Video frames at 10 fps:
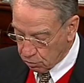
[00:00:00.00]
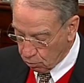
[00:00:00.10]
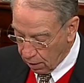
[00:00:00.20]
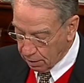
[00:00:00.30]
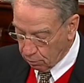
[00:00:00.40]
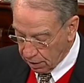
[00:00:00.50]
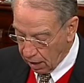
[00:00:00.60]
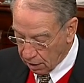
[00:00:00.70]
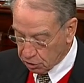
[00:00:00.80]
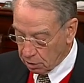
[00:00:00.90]
rate
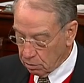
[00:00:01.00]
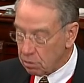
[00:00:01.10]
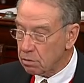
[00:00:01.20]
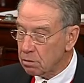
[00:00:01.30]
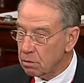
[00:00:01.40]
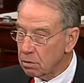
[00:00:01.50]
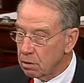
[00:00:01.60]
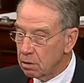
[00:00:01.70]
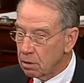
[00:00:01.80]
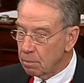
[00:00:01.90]
reductions,
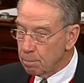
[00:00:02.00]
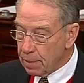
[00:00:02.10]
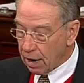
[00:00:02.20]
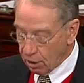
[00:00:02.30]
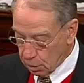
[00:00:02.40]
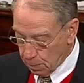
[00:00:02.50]
marriage